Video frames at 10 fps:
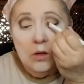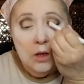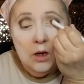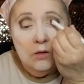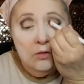
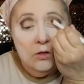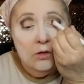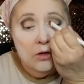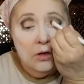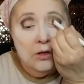And I've
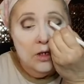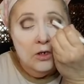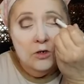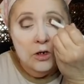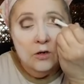learned all these
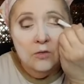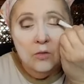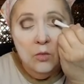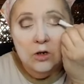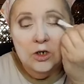tricks
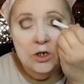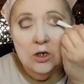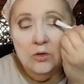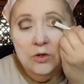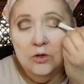from watching
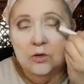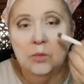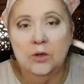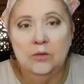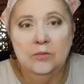YouTube.
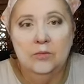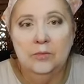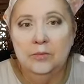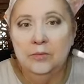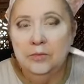
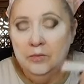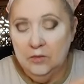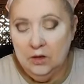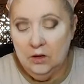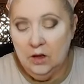
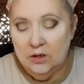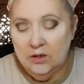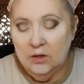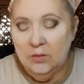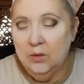
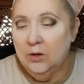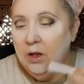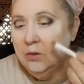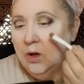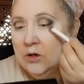Honestly, people are
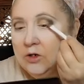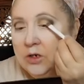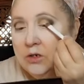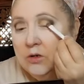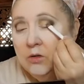like, well, how'd you
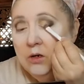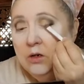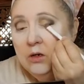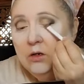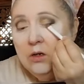get so
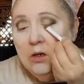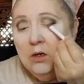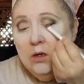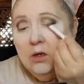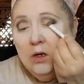good?
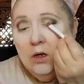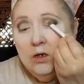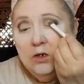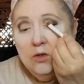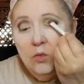I
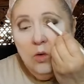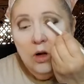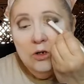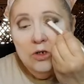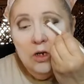just
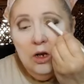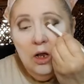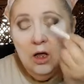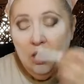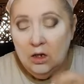watched a
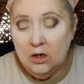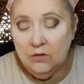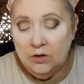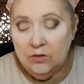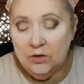lot
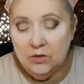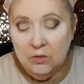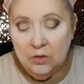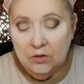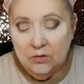of
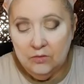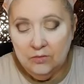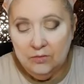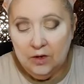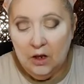YouTube.
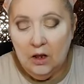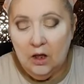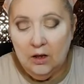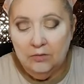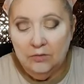A
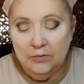lot.